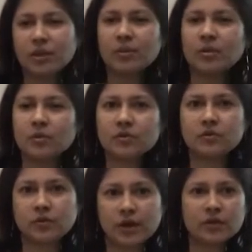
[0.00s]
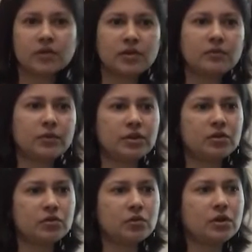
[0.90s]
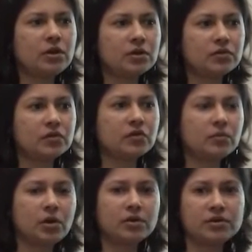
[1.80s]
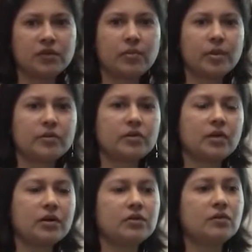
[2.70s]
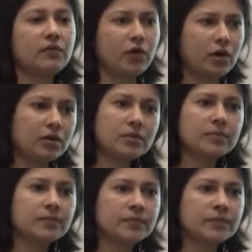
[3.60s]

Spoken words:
maybe we'll try to see if we can do another small DevPulseCon in the fall